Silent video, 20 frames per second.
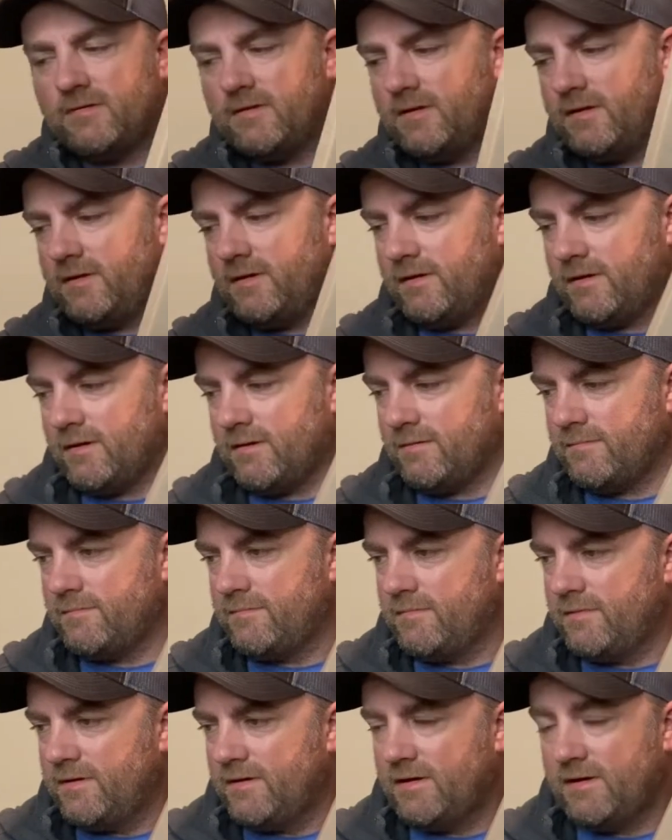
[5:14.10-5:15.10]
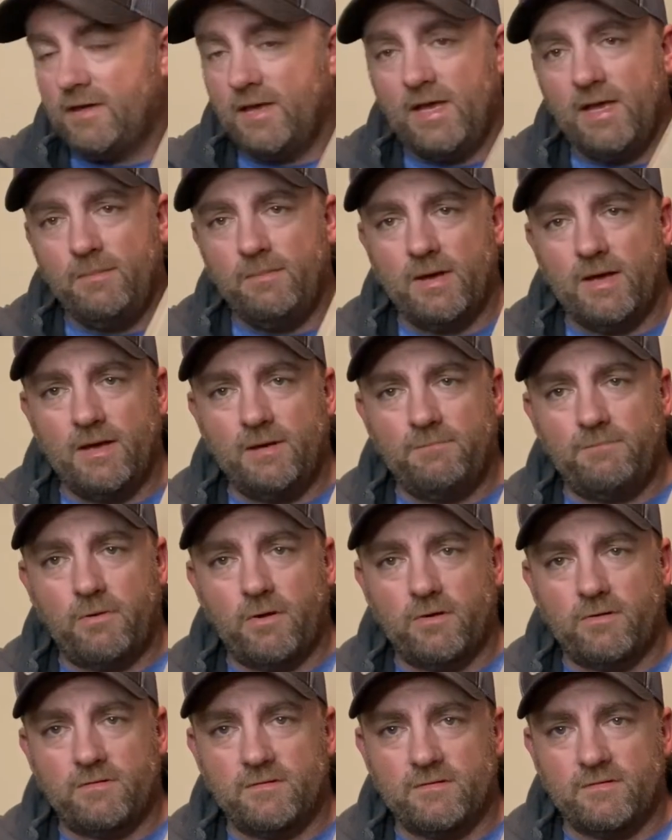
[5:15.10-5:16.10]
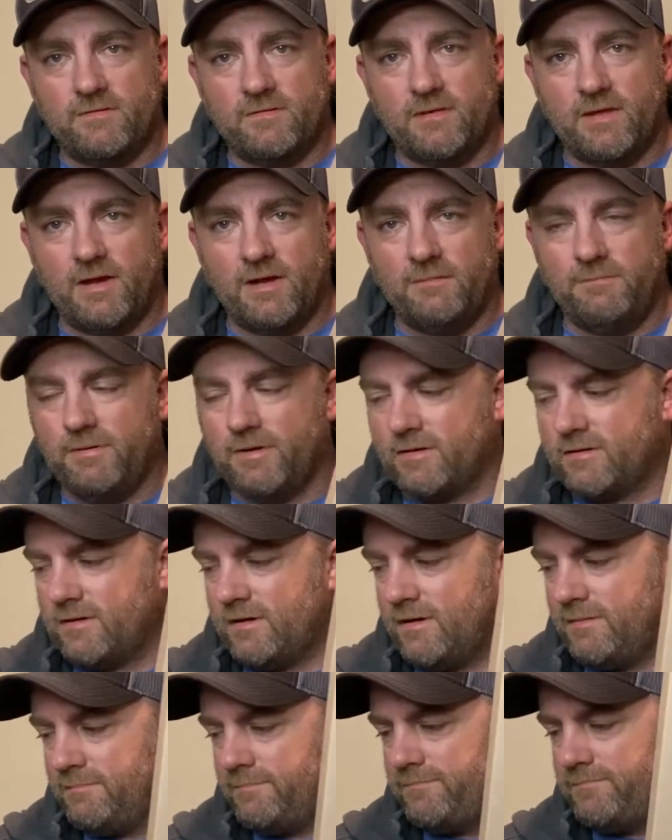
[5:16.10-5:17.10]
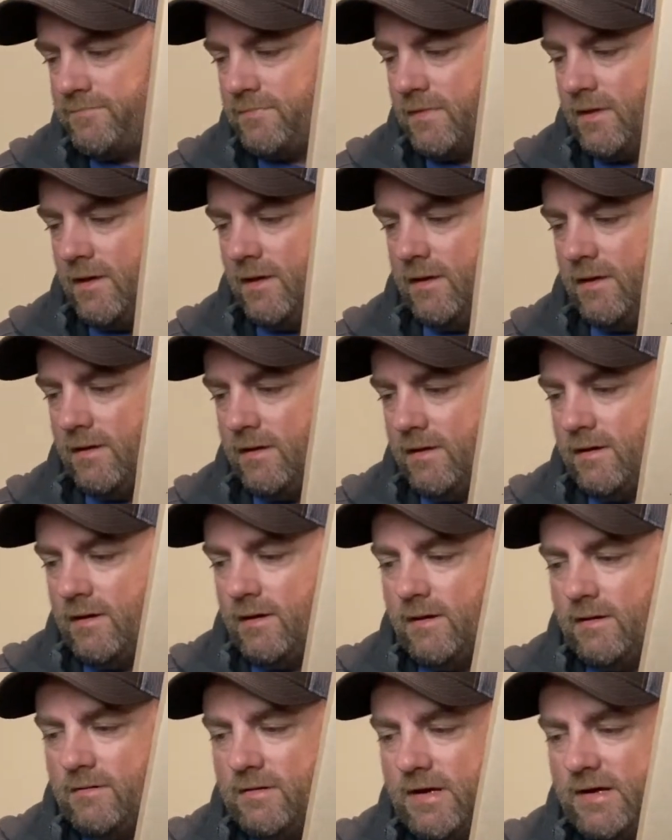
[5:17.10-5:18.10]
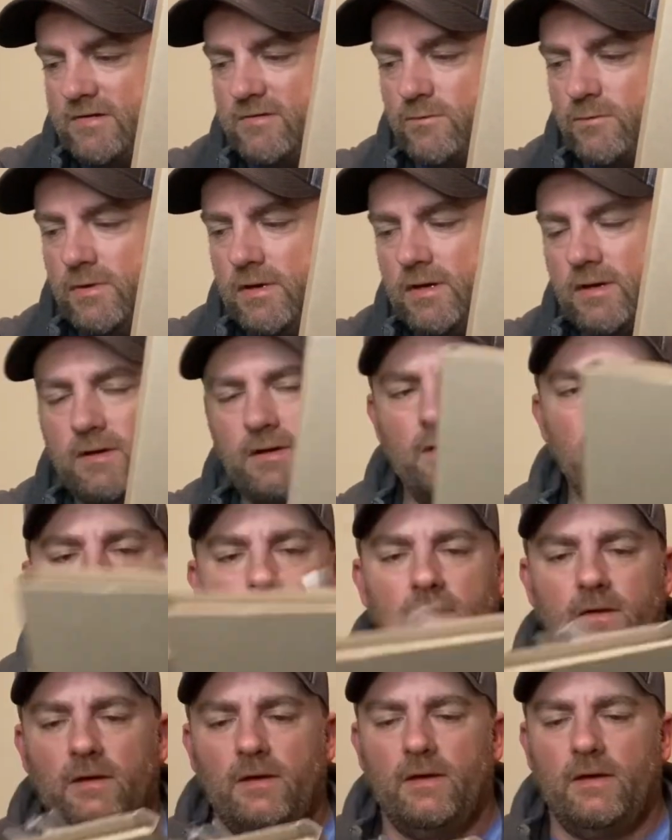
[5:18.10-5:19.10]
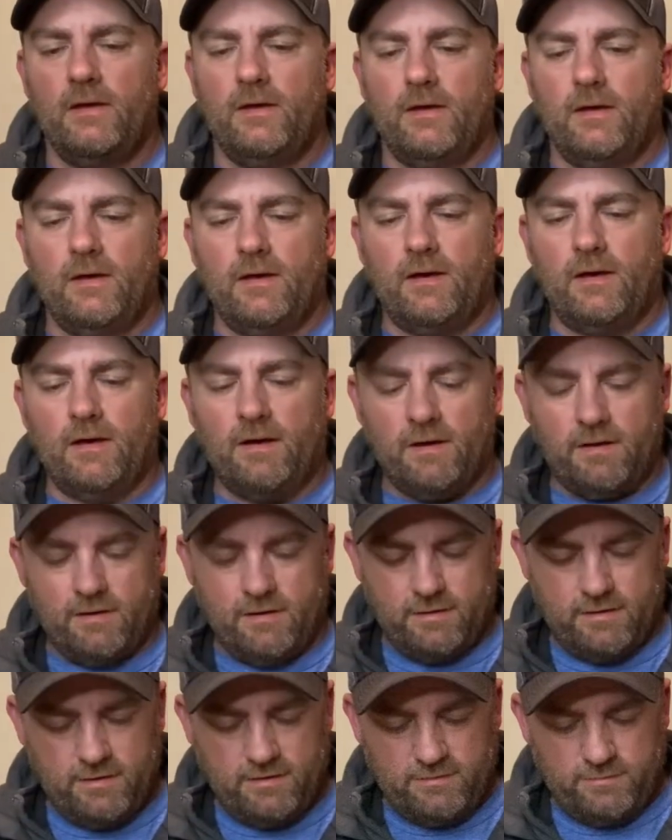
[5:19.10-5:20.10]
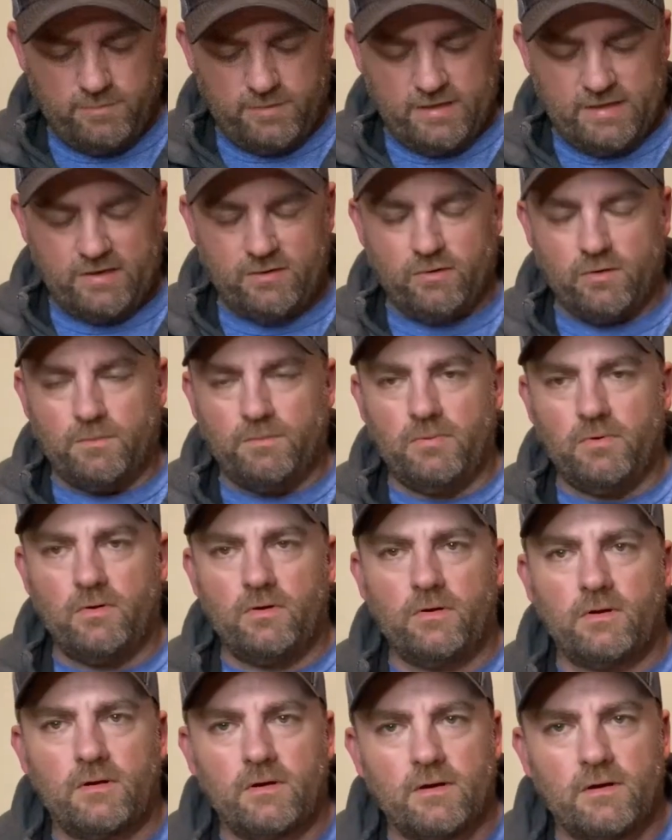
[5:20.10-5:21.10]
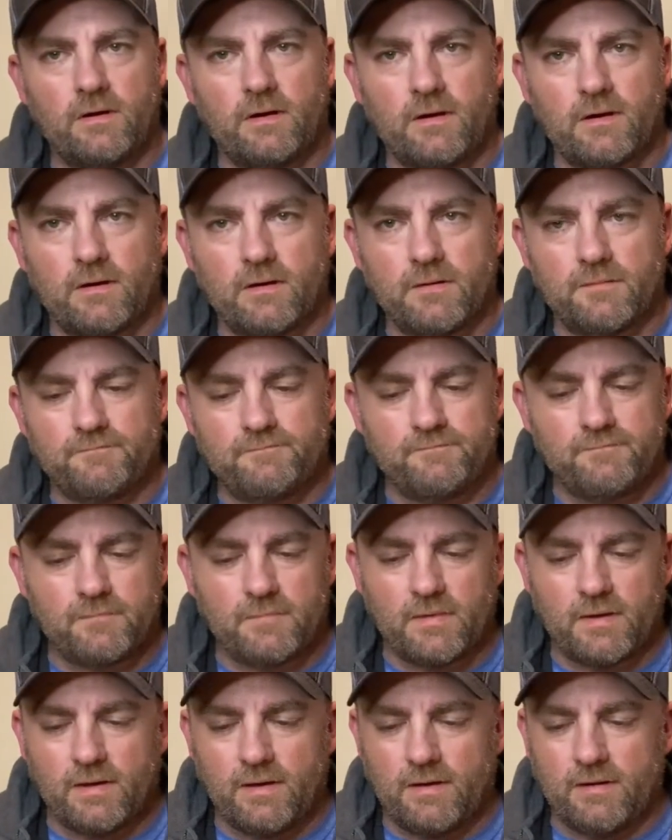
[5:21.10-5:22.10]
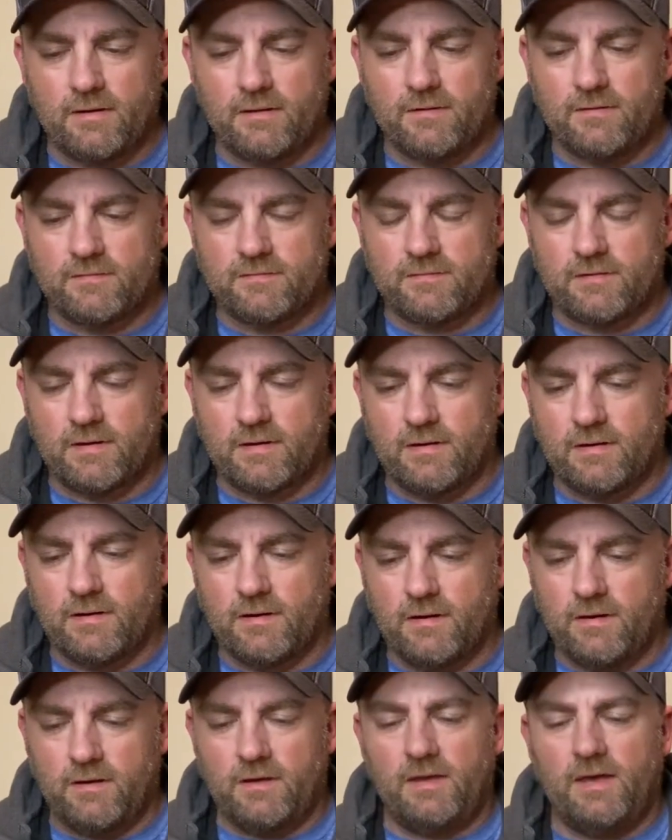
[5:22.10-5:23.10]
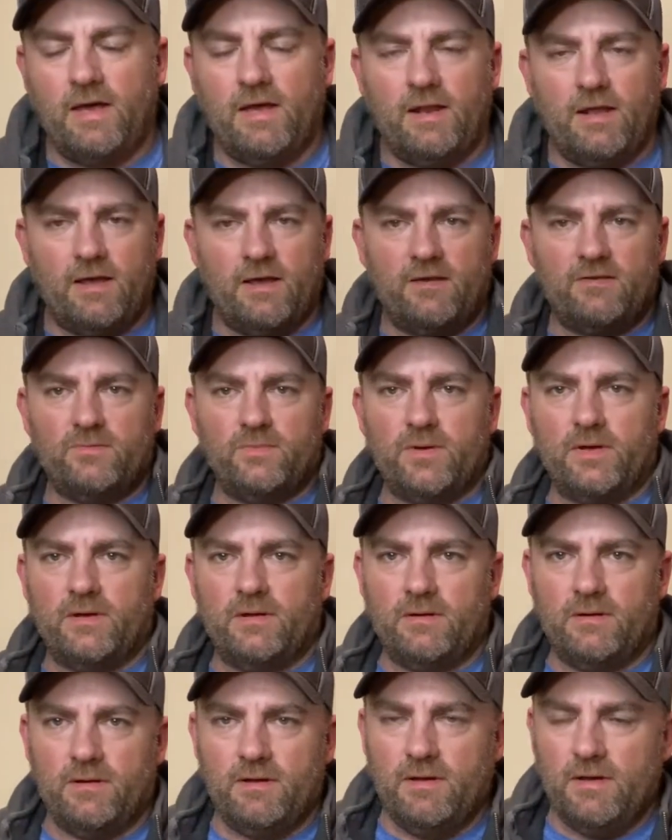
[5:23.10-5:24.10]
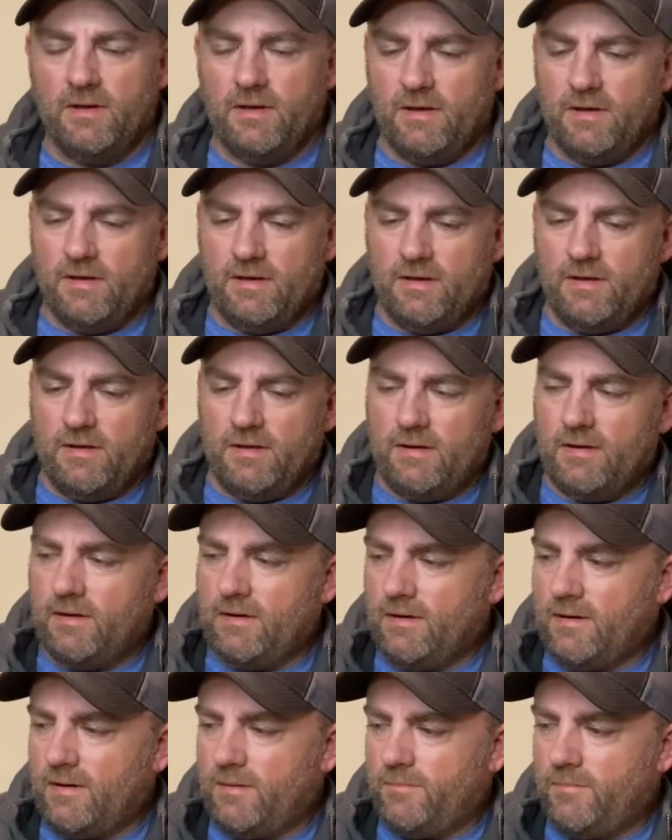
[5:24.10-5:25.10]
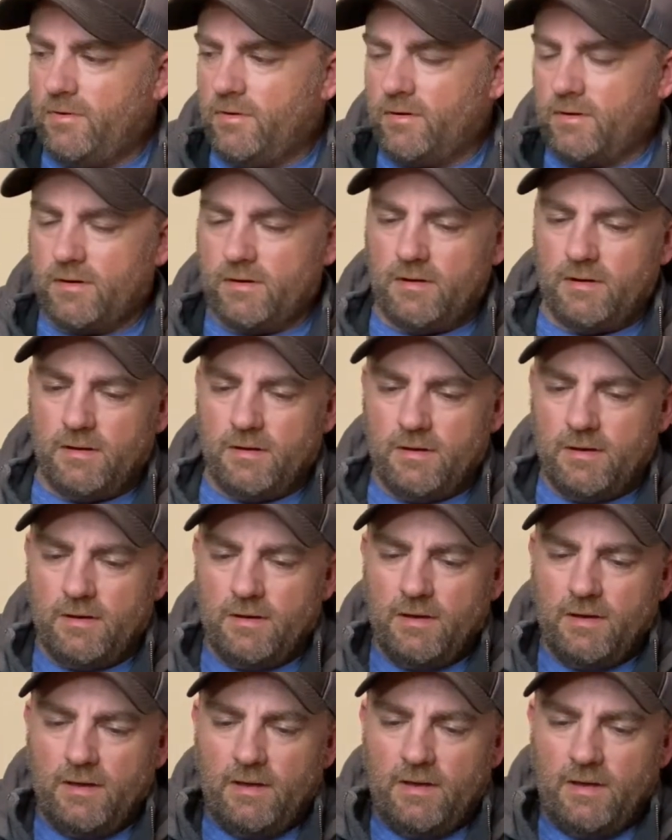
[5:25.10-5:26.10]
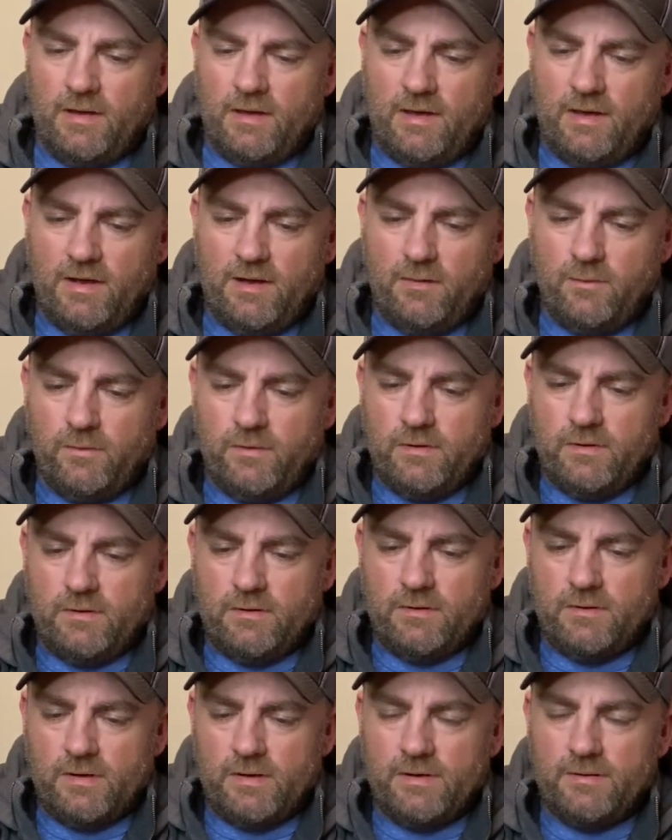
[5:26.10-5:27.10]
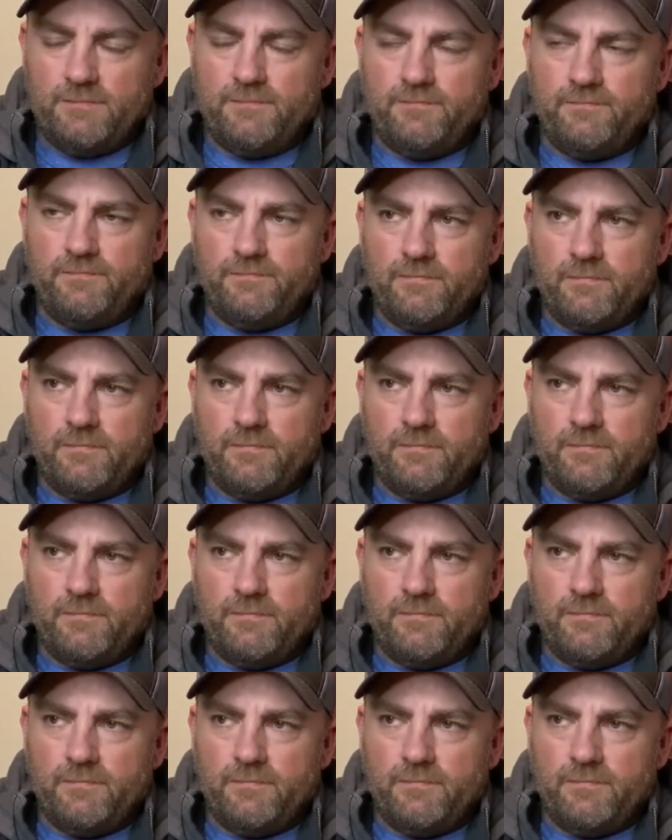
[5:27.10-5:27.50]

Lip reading: the eBay purchase that I picked up last week. This particular book is Uncanny X-Men book, and it will